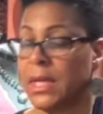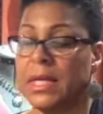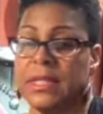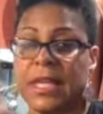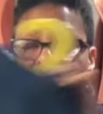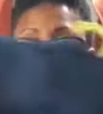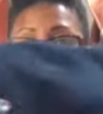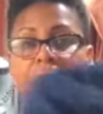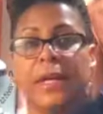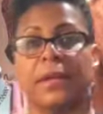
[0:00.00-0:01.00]
Same
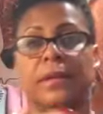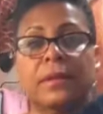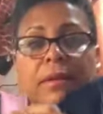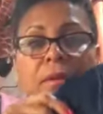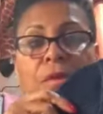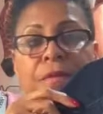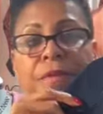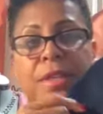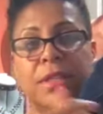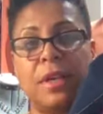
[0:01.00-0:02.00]
thing with
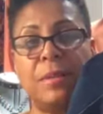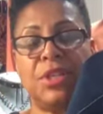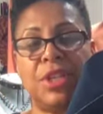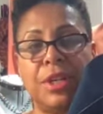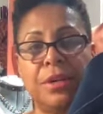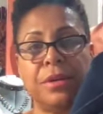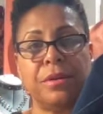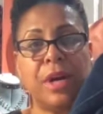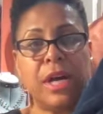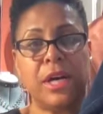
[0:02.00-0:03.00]
this image here.
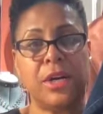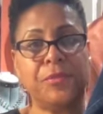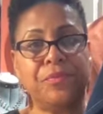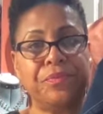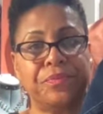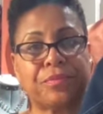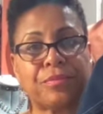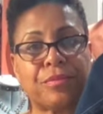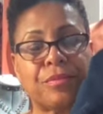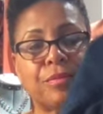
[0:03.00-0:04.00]
Um,
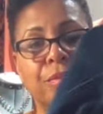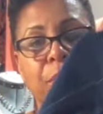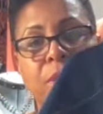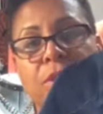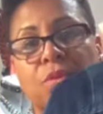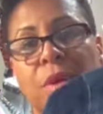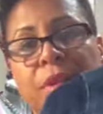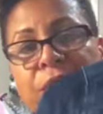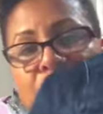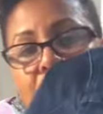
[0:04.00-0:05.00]
this is one
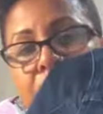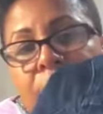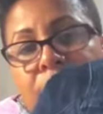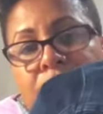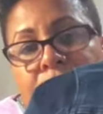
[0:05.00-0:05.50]
of the jackets